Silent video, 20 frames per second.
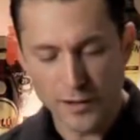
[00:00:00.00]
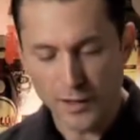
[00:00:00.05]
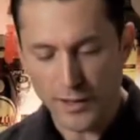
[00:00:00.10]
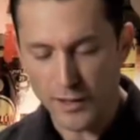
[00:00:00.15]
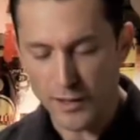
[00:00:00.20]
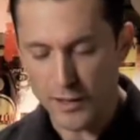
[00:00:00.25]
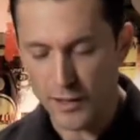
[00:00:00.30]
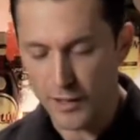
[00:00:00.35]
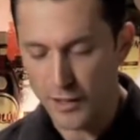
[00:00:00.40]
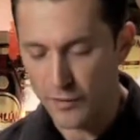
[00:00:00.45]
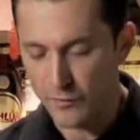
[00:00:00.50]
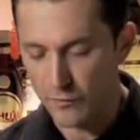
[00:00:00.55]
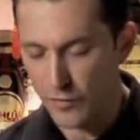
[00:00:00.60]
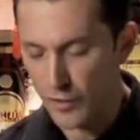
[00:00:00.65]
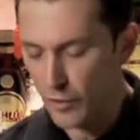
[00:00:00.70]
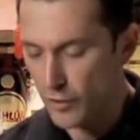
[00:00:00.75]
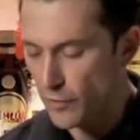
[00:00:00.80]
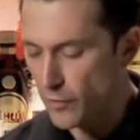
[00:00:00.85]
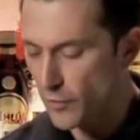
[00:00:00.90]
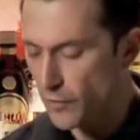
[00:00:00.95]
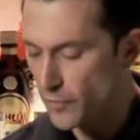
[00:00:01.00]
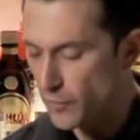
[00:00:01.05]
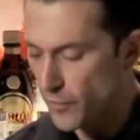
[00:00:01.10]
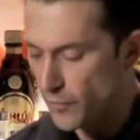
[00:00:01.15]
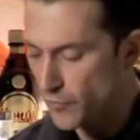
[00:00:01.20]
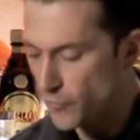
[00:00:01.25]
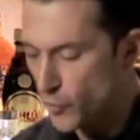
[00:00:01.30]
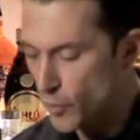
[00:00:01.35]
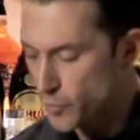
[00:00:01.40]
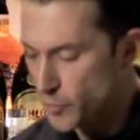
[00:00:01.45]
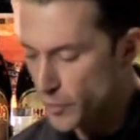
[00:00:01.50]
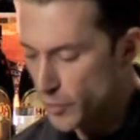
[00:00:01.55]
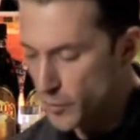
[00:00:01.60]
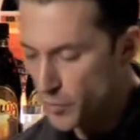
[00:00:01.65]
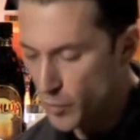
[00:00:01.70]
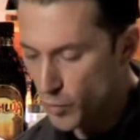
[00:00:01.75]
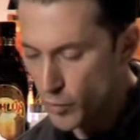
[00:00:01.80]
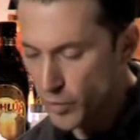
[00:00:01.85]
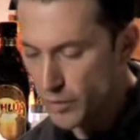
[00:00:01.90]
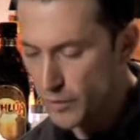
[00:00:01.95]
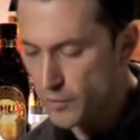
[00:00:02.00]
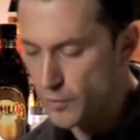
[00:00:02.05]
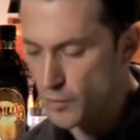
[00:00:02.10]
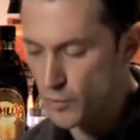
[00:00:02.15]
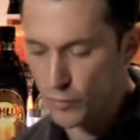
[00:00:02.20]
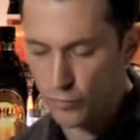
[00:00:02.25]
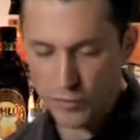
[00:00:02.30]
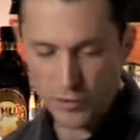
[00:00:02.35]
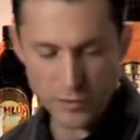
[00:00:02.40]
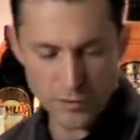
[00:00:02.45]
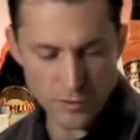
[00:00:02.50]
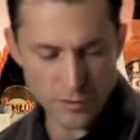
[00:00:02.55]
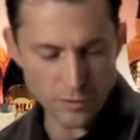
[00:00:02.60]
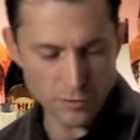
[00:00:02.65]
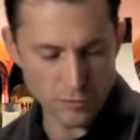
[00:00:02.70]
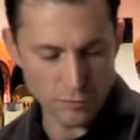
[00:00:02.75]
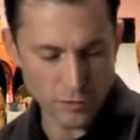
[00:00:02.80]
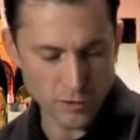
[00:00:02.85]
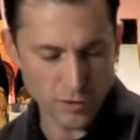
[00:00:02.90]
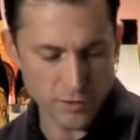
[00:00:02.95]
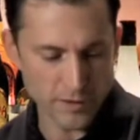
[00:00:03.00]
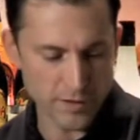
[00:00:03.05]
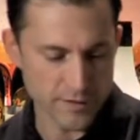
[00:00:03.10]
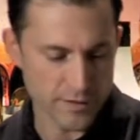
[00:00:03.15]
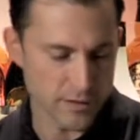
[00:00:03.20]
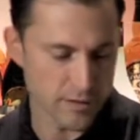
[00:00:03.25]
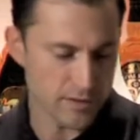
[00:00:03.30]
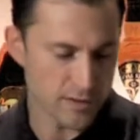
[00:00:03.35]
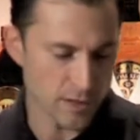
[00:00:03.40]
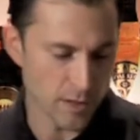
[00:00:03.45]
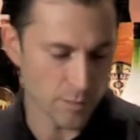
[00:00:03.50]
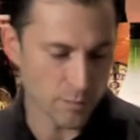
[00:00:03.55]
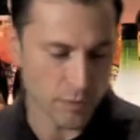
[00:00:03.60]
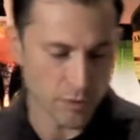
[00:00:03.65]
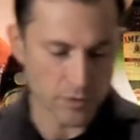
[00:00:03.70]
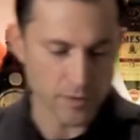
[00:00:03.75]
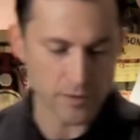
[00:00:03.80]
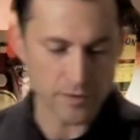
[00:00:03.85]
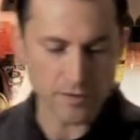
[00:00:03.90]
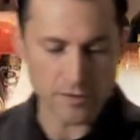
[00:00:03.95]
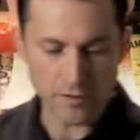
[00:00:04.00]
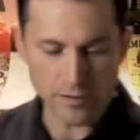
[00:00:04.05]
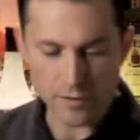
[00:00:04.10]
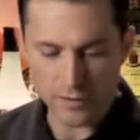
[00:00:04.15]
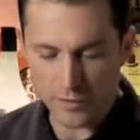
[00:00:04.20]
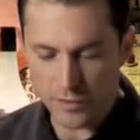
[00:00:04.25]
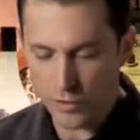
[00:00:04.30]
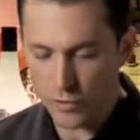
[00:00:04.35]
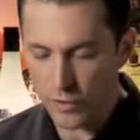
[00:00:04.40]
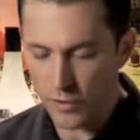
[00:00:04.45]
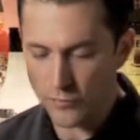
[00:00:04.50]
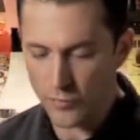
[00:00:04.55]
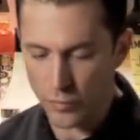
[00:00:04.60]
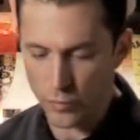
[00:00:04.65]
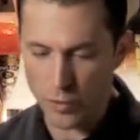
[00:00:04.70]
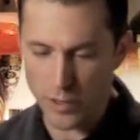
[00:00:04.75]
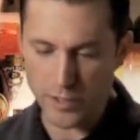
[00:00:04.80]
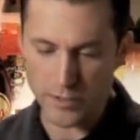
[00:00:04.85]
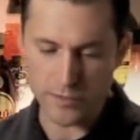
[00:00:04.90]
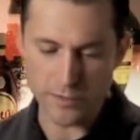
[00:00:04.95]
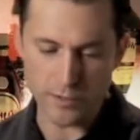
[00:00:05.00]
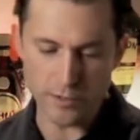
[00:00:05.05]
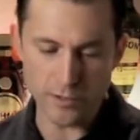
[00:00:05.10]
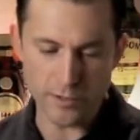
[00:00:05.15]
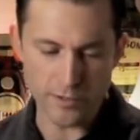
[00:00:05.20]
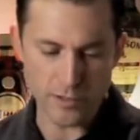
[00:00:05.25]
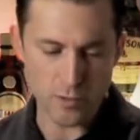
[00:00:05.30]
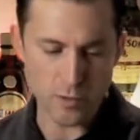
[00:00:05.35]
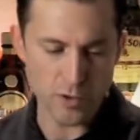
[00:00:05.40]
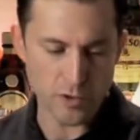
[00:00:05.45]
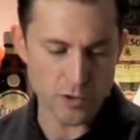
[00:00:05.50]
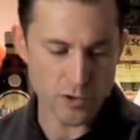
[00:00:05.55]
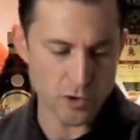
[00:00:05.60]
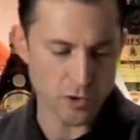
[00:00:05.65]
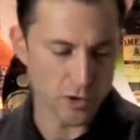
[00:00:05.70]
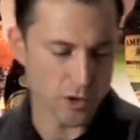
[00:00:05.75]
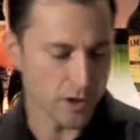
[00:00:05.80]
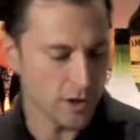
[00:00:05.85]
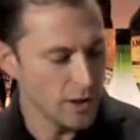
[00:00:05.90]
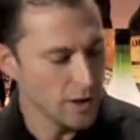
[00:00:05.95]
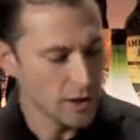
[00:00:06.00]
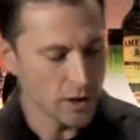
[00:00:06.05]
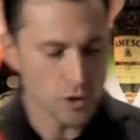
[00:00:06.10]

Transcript: And vary the formula, but we're going to do it real easy. You see, I'm building two different ways here because I want to show you.